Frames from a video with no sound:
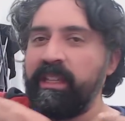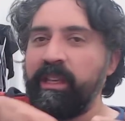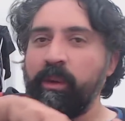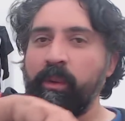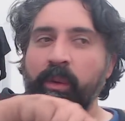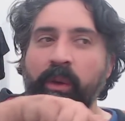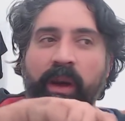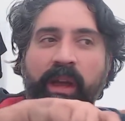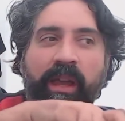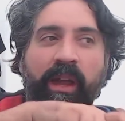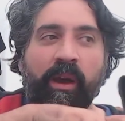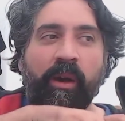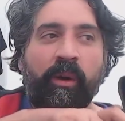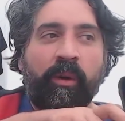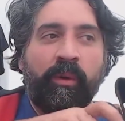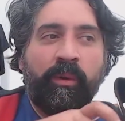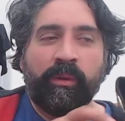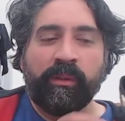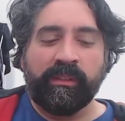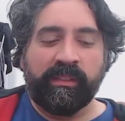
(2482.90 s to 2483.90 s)
quite
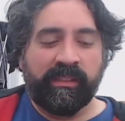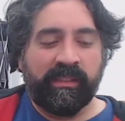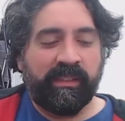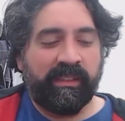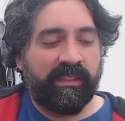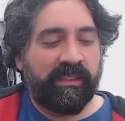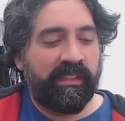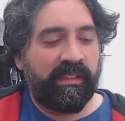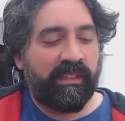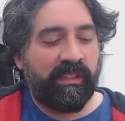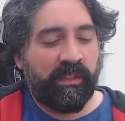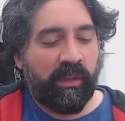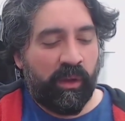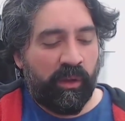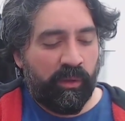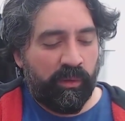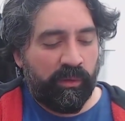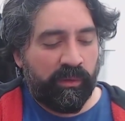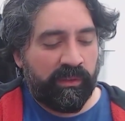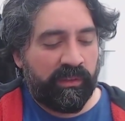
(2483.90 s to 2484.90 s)
old. This is an
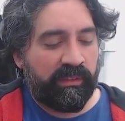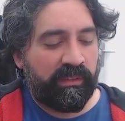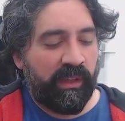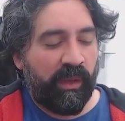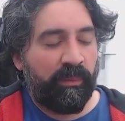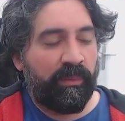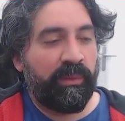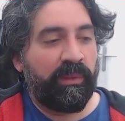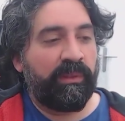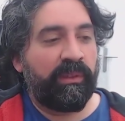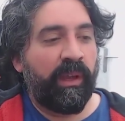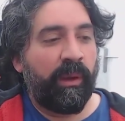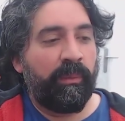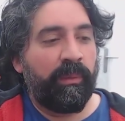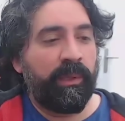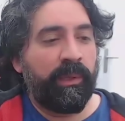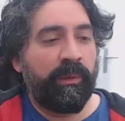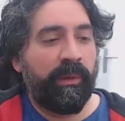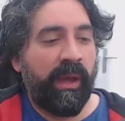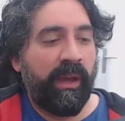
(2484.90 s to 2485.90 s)
old
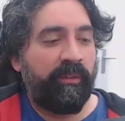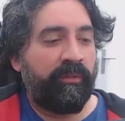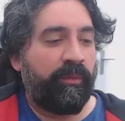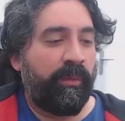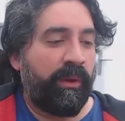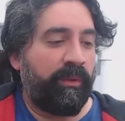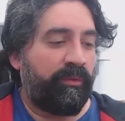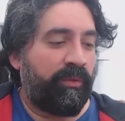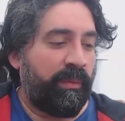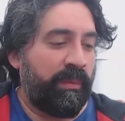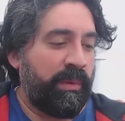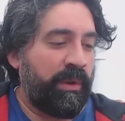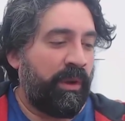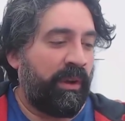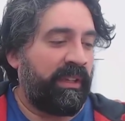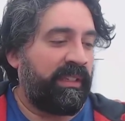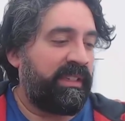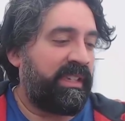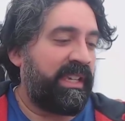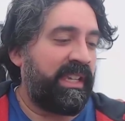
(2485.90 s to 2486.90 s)
WWF one from
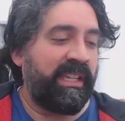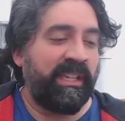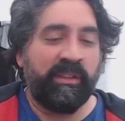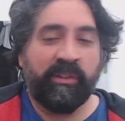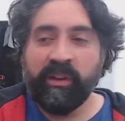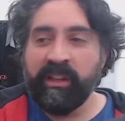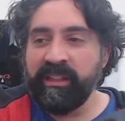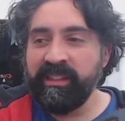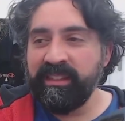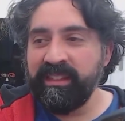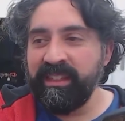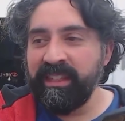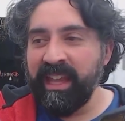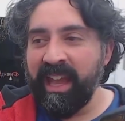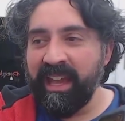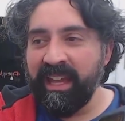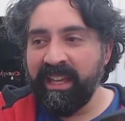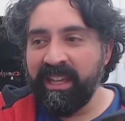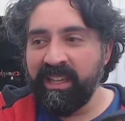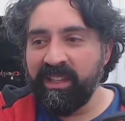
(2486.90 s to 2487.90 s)

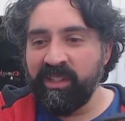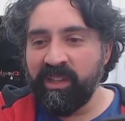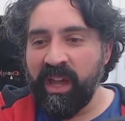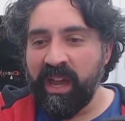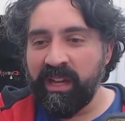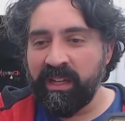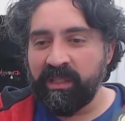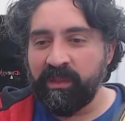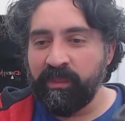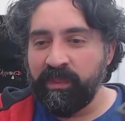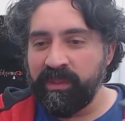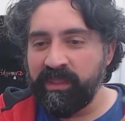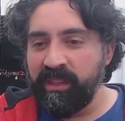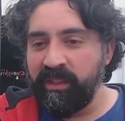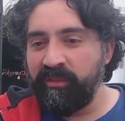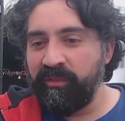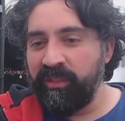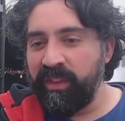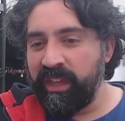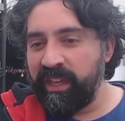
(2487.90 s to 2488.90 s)
1998, Jakks
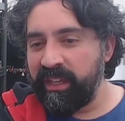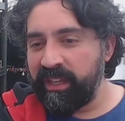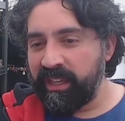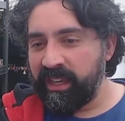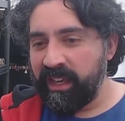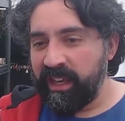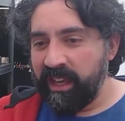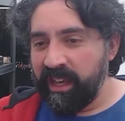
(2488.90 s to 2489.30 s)
Pacific.